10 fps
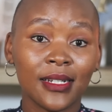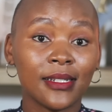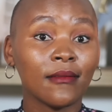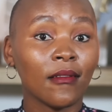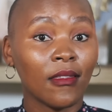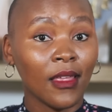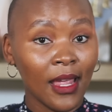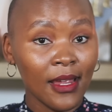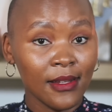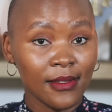until
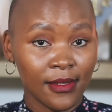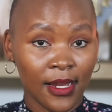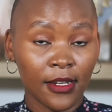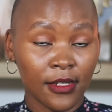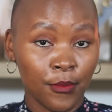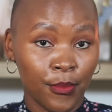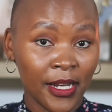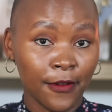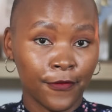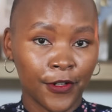they stand to
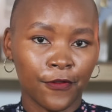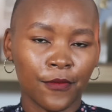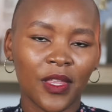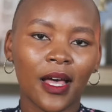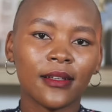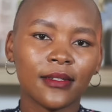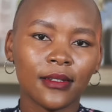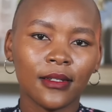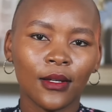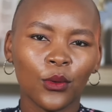benefit from that.
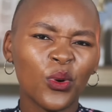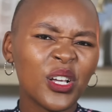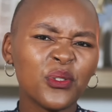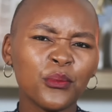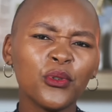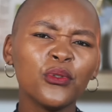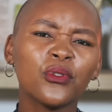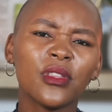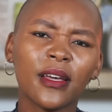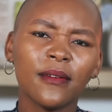Where's
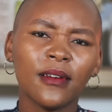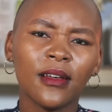Ubuntu there?